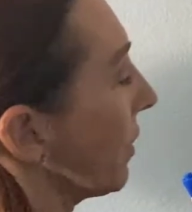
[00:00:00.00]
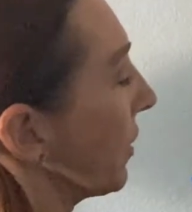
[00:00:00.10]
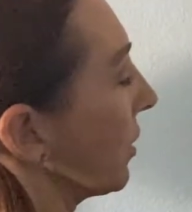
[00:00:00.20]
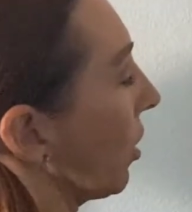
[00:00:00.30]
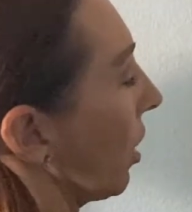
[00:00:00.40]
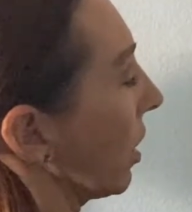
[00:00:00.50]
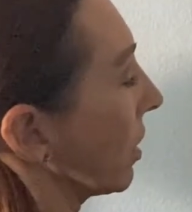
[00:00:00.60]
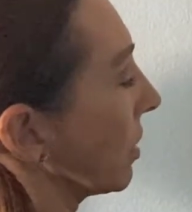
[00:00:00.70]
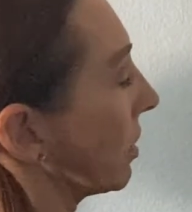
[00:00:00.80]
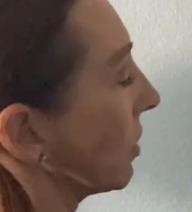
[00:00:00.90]
that
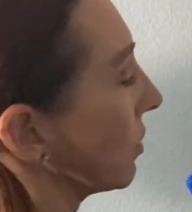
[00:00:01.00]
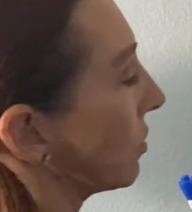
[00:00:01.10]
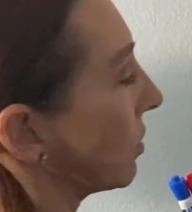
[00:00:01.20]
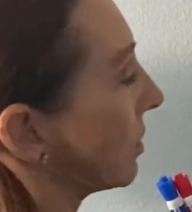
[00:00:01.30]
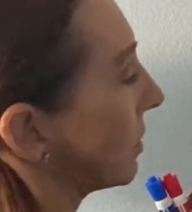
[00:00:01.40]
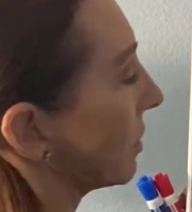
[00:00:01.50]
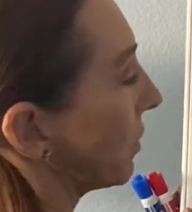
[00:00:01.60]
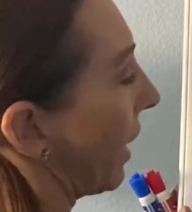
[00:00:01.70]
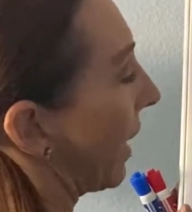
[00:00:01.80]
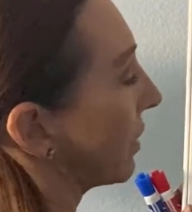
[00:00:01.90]
are
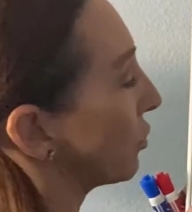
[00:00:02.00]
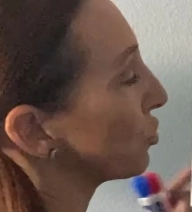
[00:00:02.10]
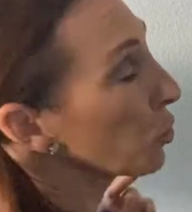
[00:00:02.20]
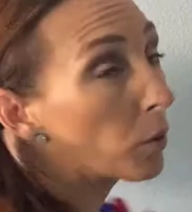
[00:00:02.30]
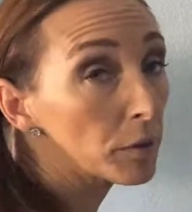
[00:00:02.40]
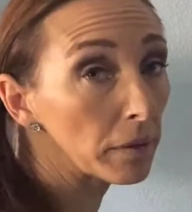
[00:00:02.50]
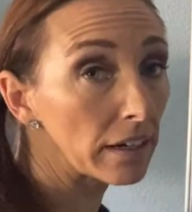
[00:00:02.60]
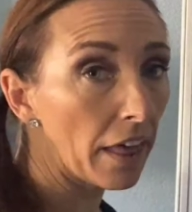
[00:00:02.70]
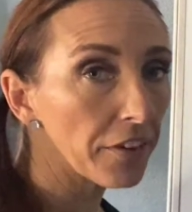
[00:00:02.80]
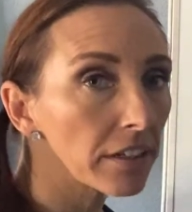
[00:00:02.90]
headed toward one
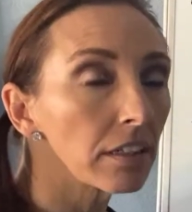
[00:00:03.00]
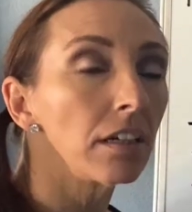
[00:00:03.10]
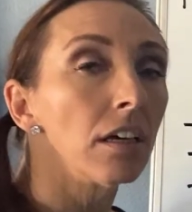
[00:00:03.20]
another.